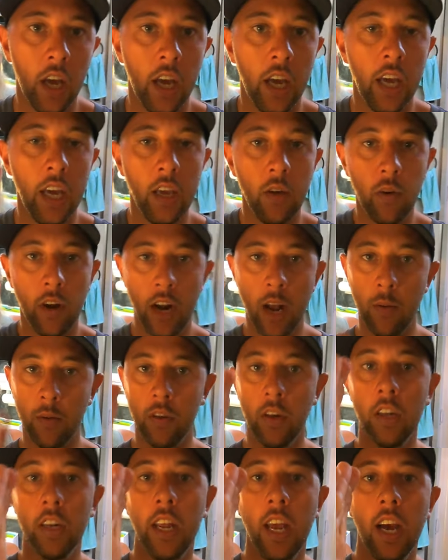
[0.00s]
He went
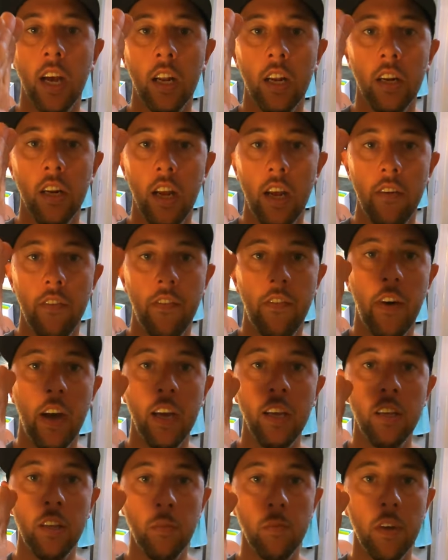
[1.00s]
upside down and, and
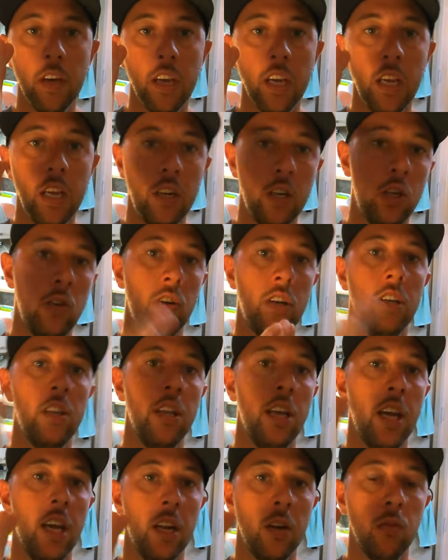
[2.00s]
faced me and shook his
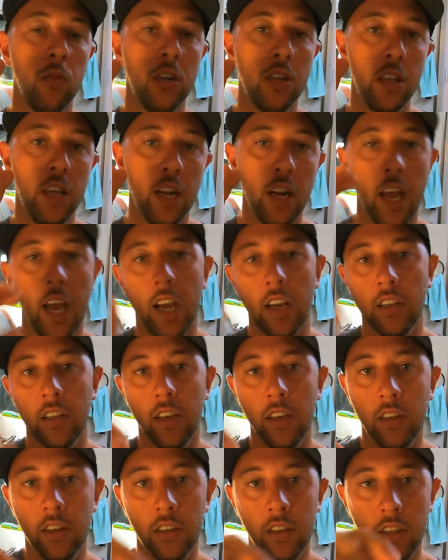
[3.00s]
head, which then
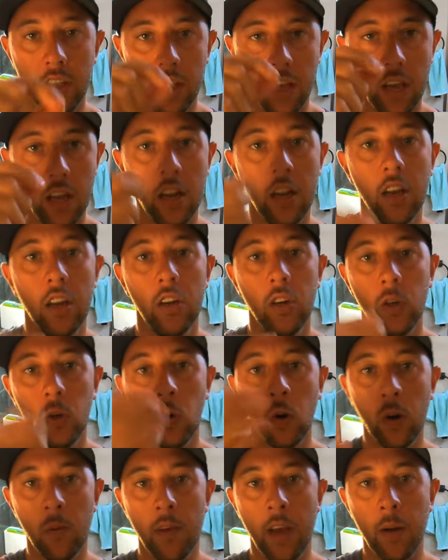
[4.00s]
accesses that
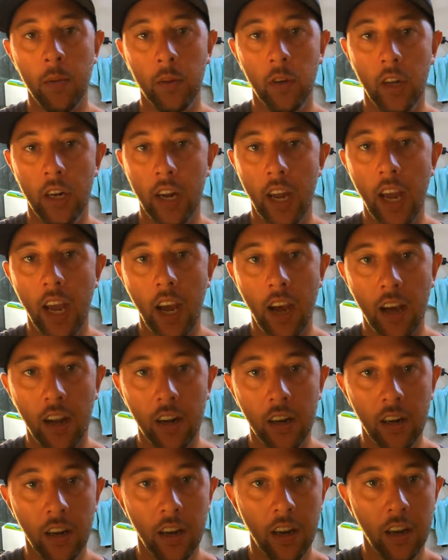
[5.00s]
jaw to be upside
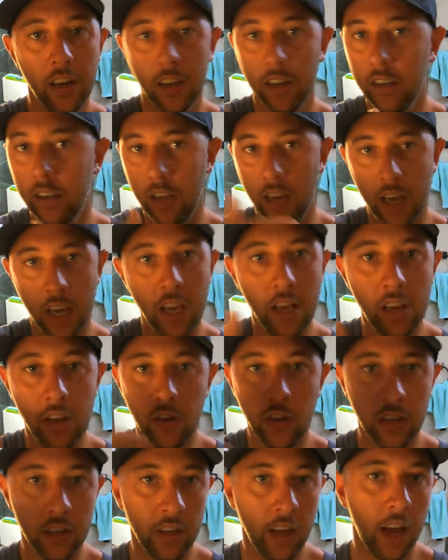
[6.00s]
down. So he
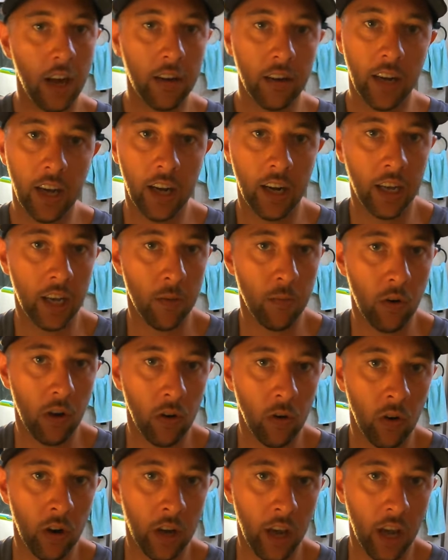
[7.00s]
knew exactly how to get my
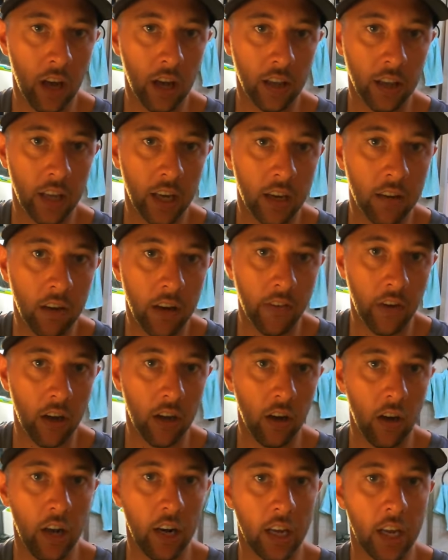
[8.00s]
hook out. They're clever.
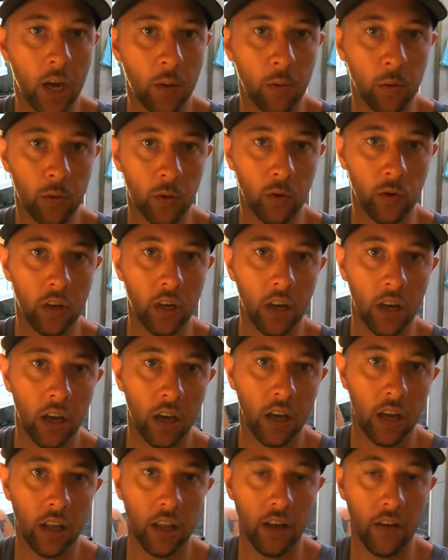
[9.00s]
I had a couple do it.
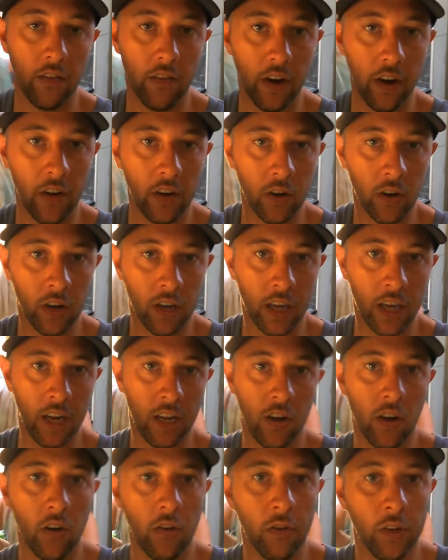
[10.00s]
They're very good at
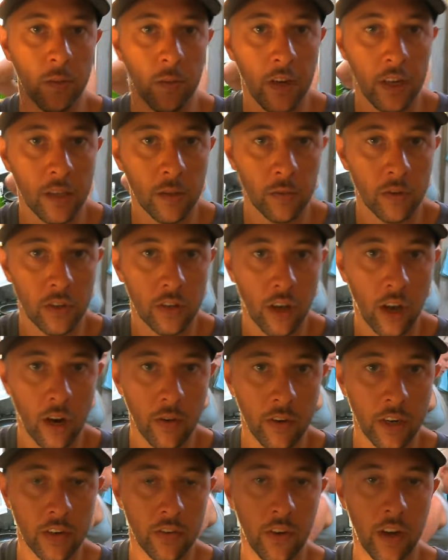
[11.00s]
getting off, which makes them so
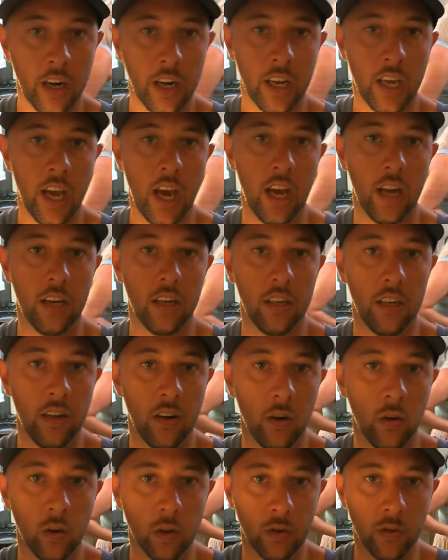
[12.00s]
much fun to catch. They're
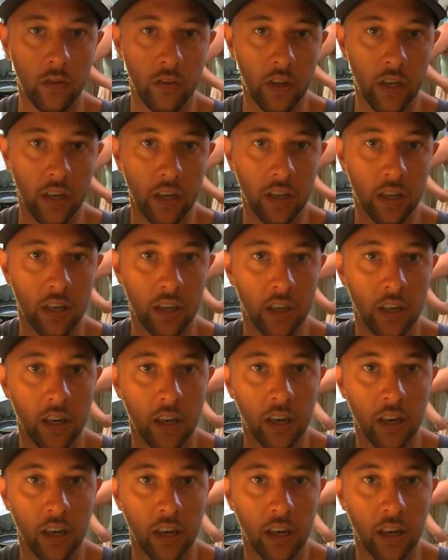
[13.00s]
an awesome fish.